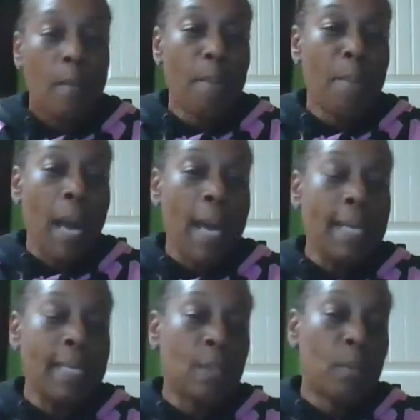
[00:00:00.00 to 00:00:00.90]

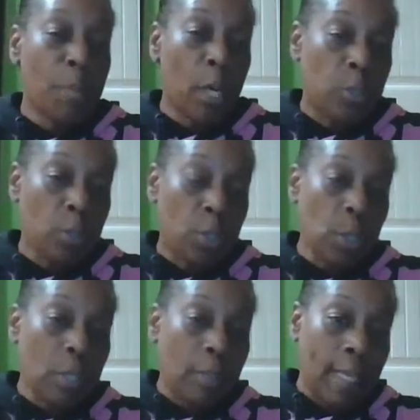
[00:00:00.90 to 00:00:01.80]
by the
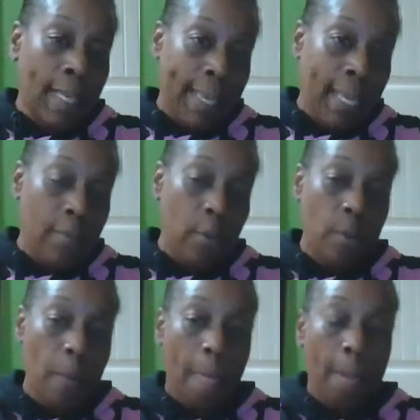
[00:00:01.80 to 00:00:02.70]
multitude of evil